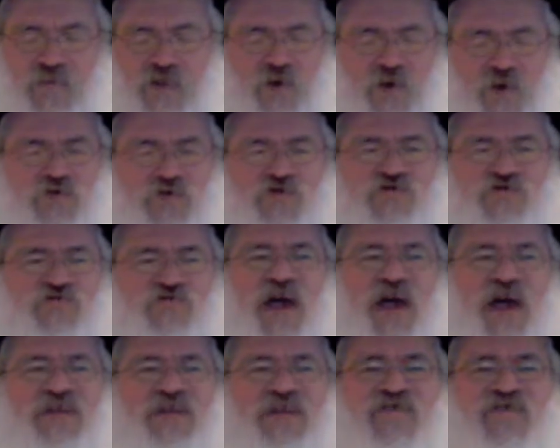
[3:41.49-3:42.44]
Don't
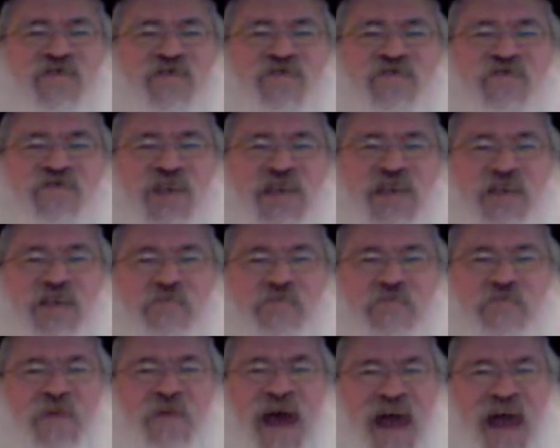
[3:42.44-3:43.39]
try to feel
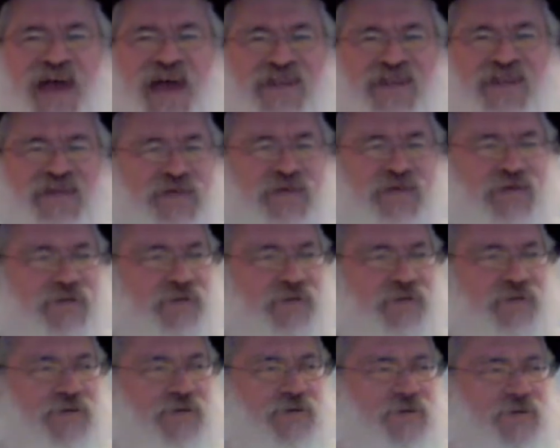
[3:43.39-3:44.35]
bad.
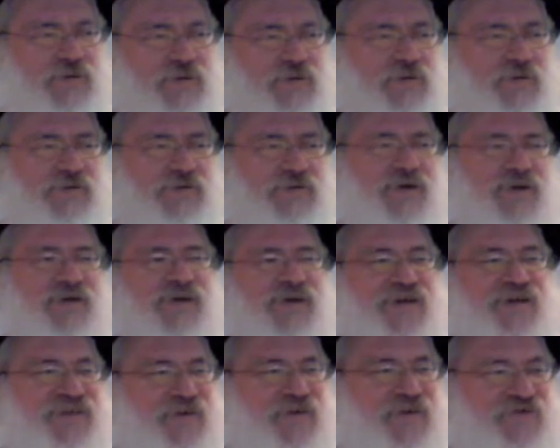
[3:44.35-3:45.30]

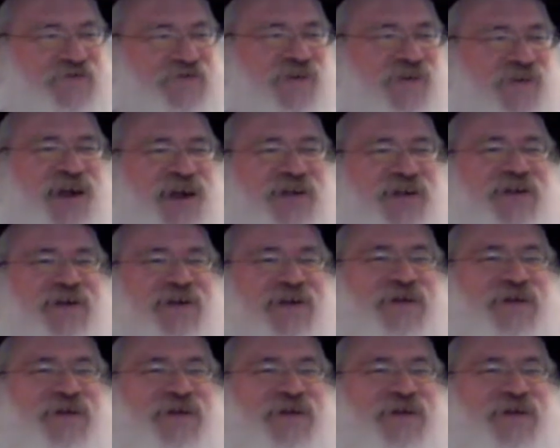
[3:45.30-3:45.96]
Don't try to